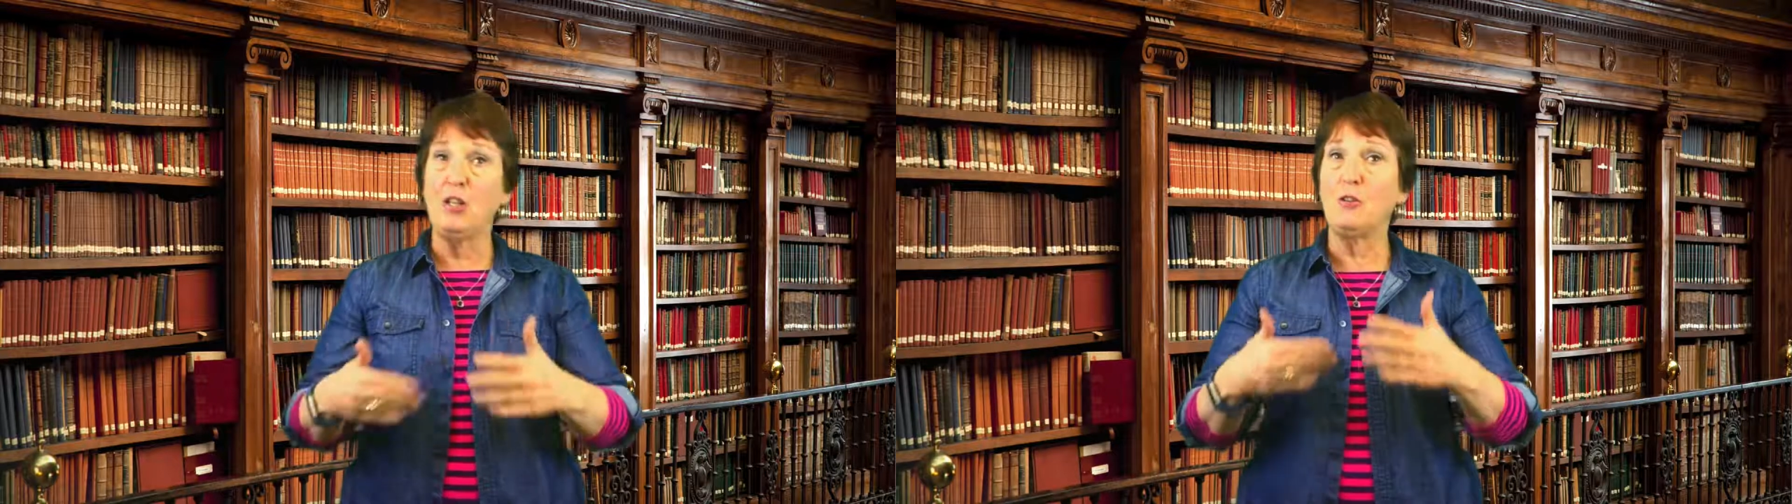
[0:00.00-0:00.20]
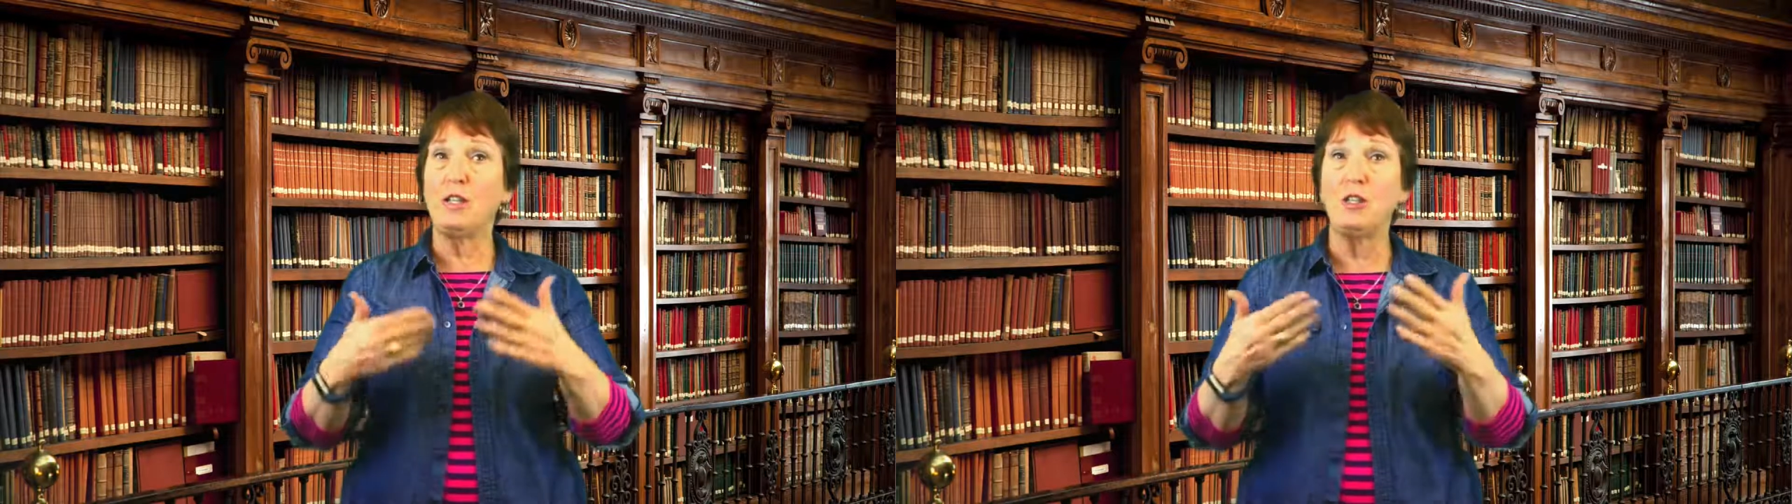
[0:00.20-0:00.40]

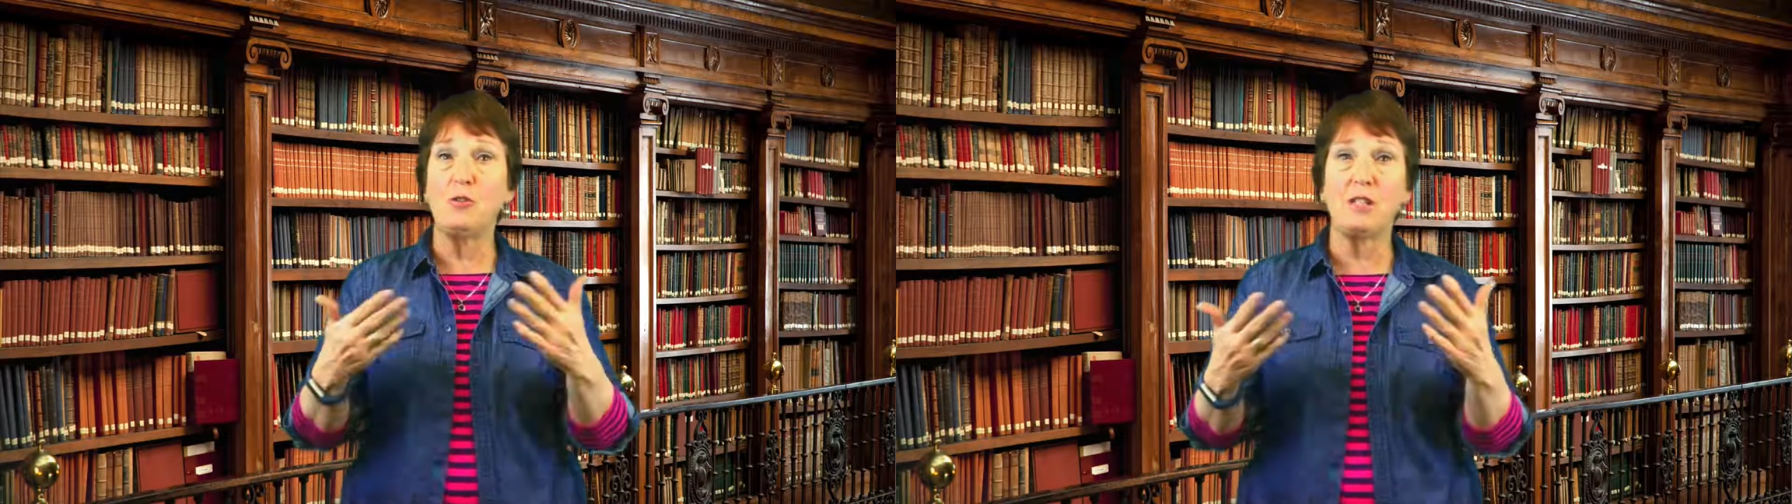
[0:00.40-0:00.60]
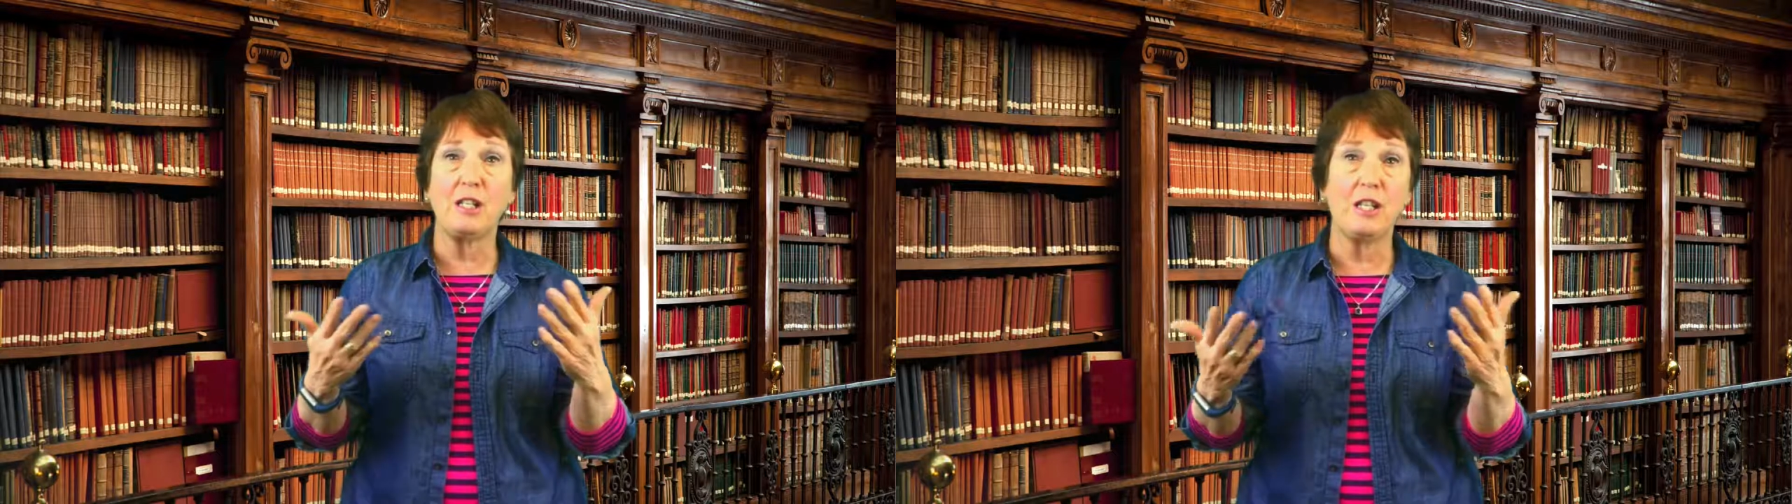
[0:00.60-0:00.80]
You can
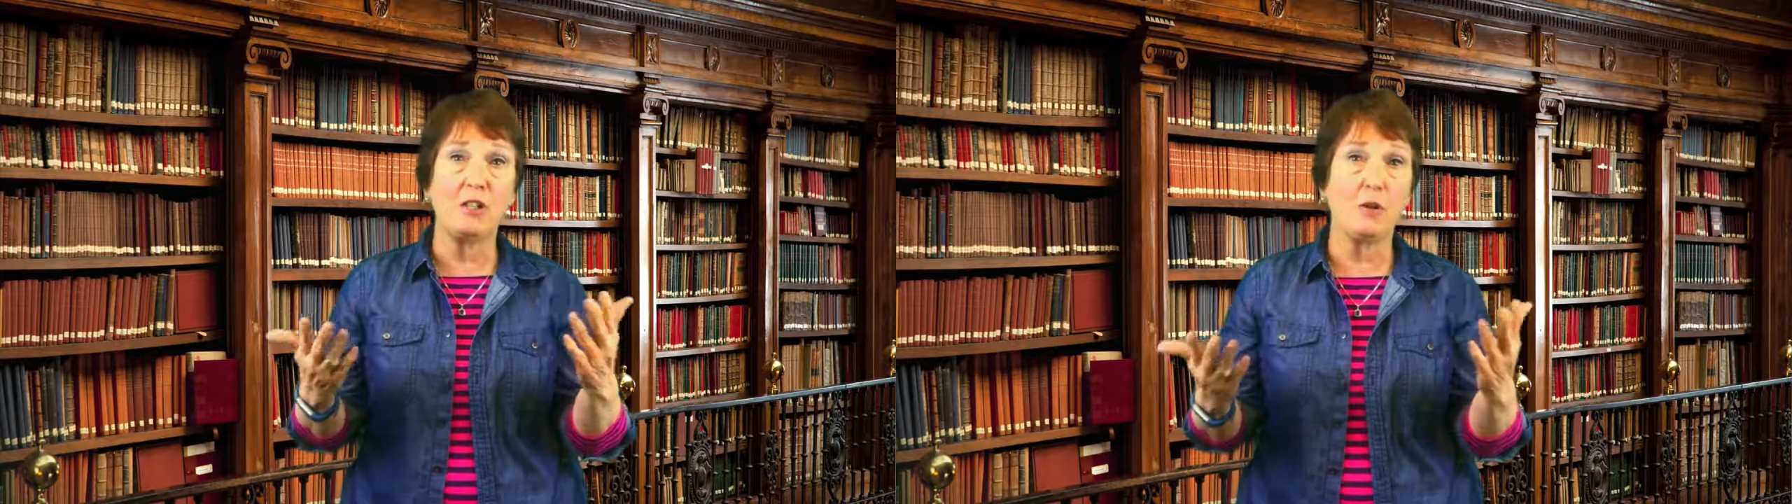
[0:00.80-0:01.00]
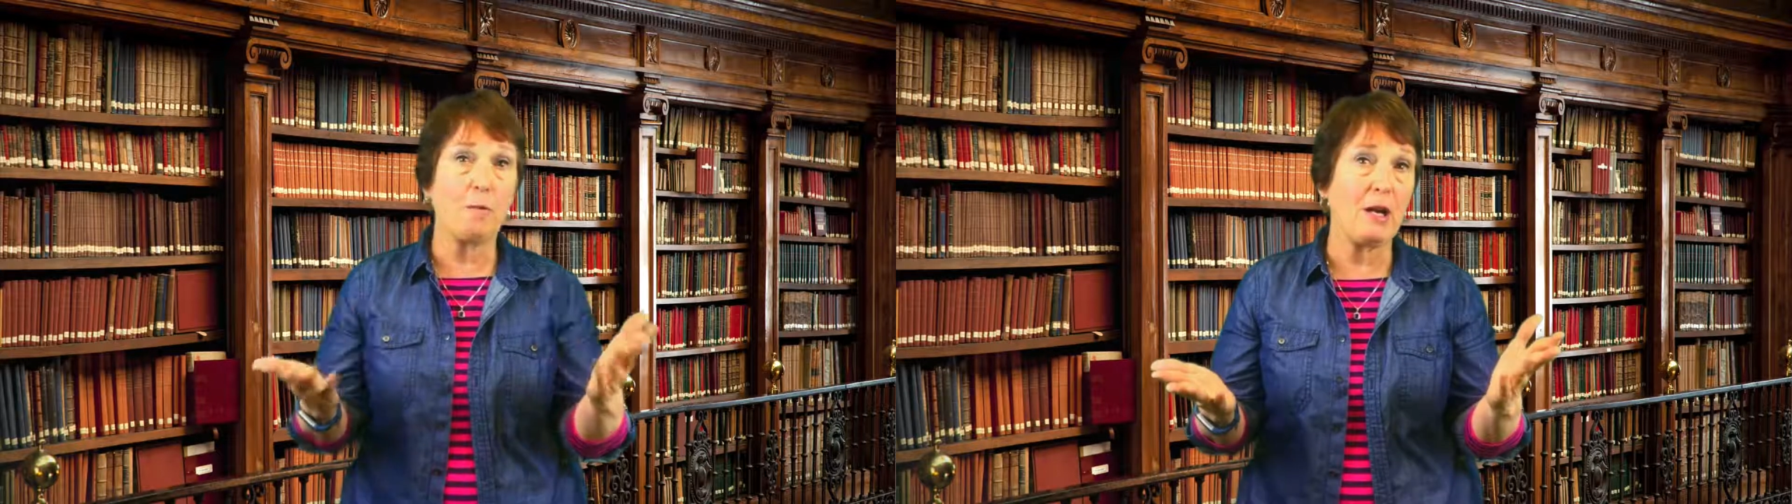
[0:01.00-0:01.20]
use it in
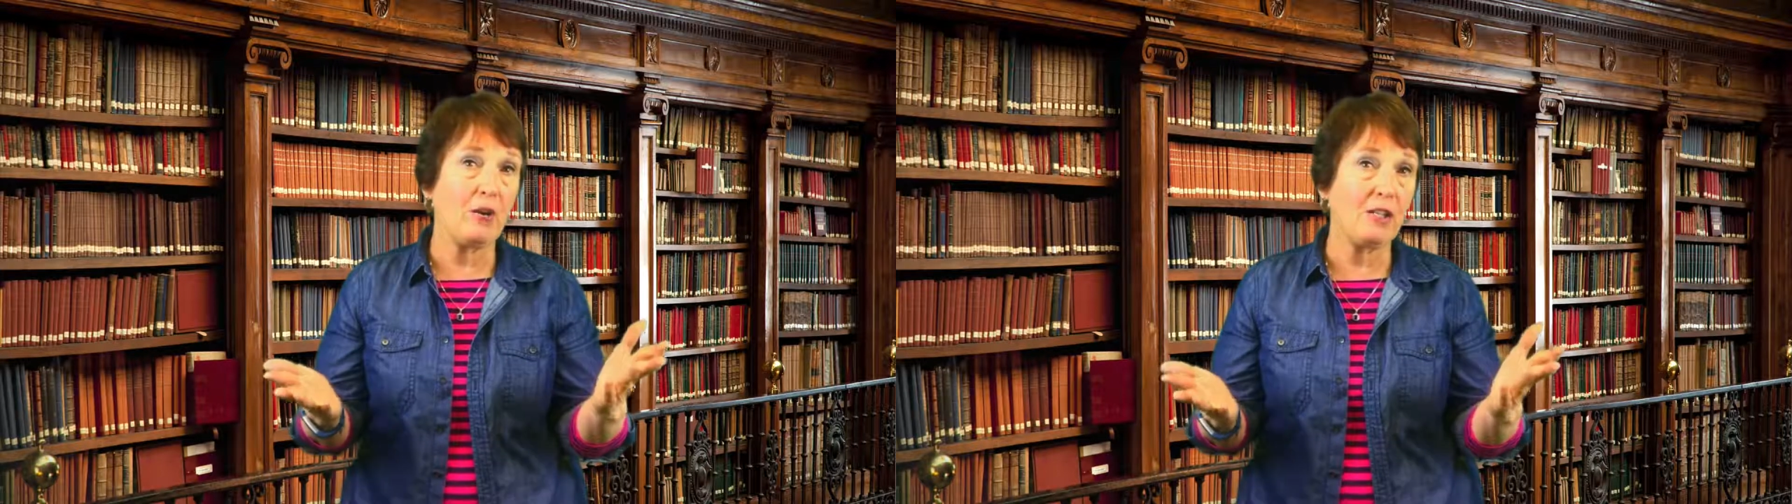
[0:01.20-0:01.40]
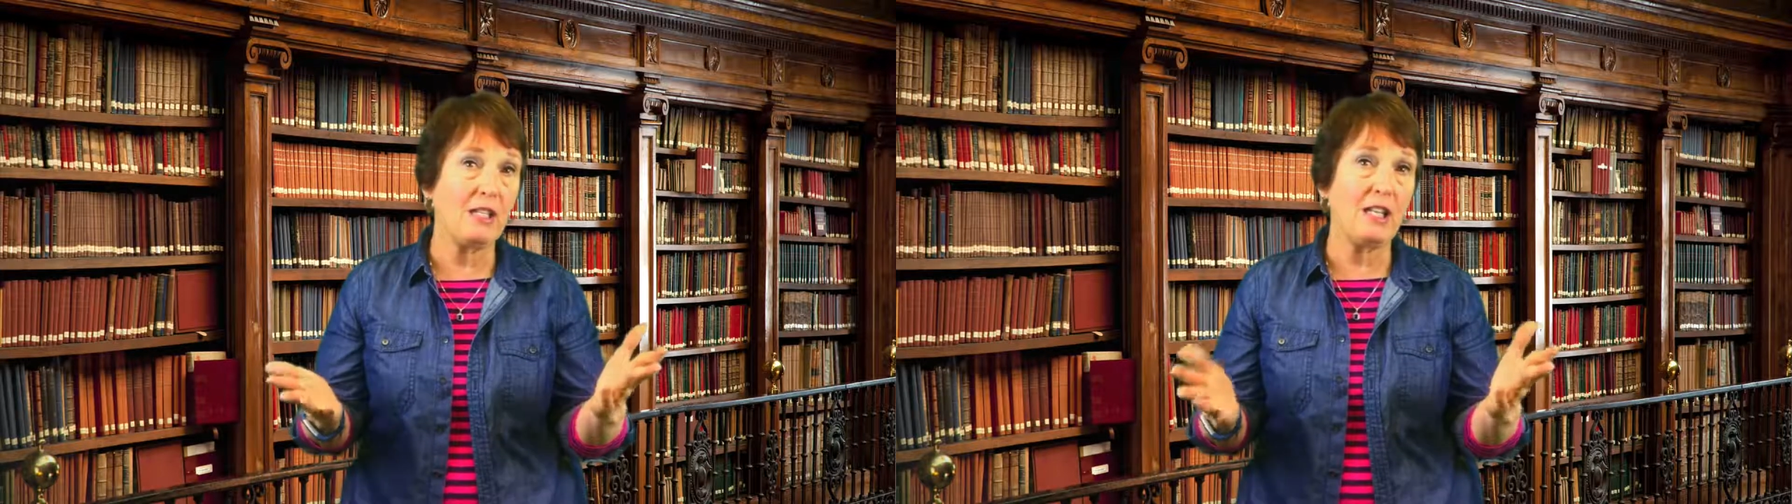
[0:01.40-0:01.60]
your
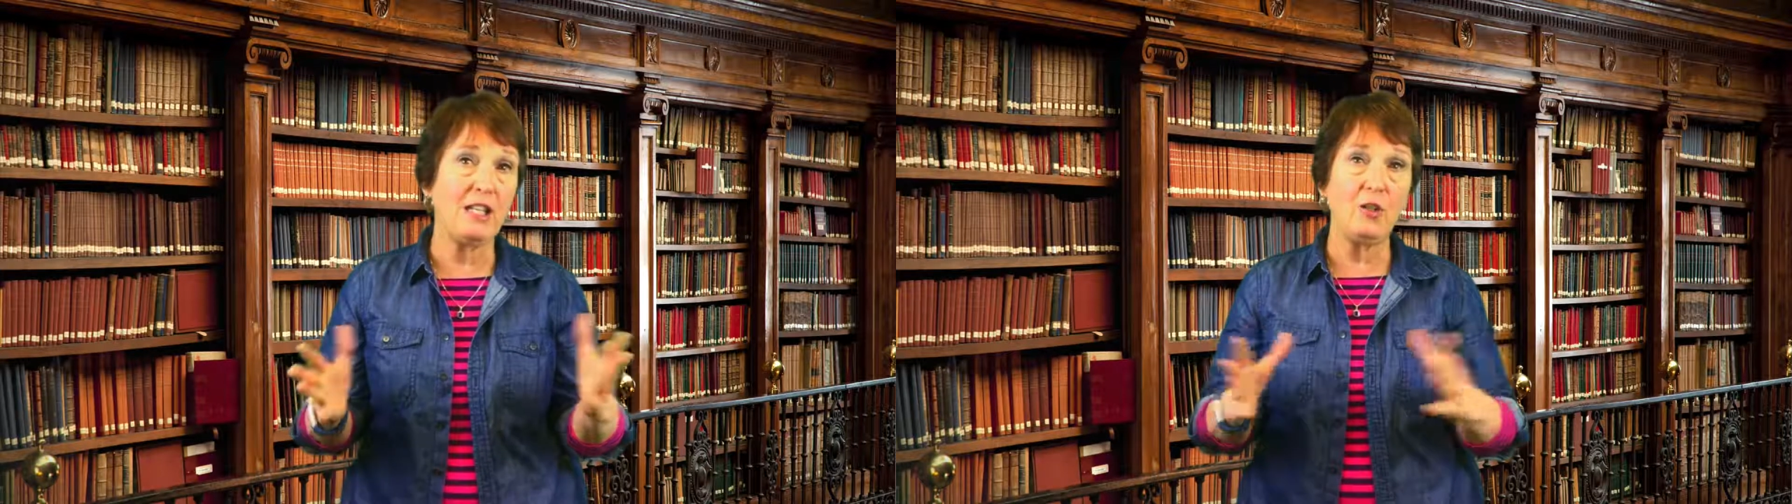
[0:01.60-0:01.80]
parenting.